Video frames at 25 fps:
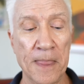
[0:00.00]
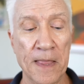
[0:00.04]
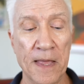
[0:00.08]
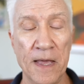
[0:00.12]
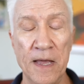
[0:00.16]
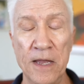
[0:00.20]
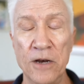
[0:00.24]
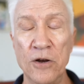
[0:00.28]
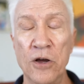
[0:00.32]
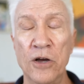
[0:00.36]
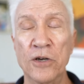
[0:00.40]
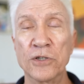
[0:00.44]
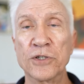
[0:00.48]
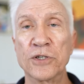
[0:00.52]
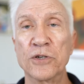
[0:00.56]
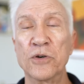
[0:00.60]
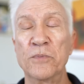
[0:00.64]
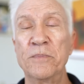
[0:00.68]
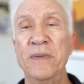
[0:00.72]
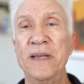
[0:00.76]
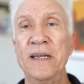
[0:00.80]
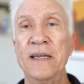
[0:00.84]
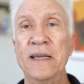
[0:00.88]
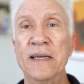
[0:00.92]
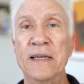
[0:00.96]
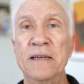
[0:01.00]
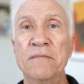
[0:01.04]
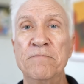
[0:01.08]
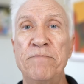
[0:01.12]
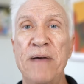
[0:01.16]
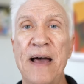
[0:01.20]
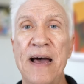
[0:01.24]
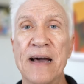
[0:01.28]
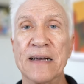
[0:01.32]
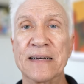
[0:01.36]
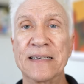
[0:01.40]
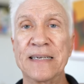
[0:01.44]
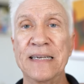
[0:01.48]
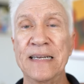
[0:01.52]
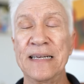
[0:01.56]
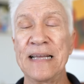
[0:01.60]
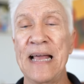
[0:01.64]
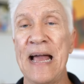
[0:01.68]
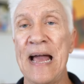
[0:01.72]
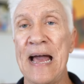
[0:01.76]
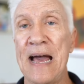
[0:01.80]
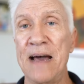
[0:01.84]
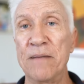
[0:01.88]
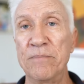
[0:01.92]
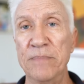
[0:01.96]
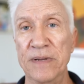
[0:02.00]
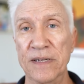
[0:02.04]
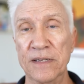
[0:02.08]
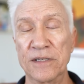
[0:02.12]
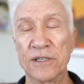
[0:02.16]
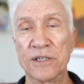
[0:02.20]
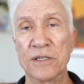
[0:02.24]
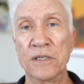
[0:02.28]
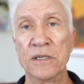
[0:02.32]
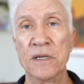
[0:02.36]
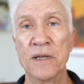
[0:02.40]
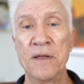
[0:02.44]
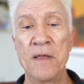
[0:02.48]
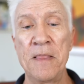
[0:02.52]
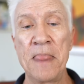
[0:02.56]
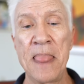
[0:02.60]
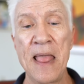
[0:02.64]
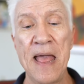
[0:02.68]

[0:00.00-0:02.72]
can also be impacting habits.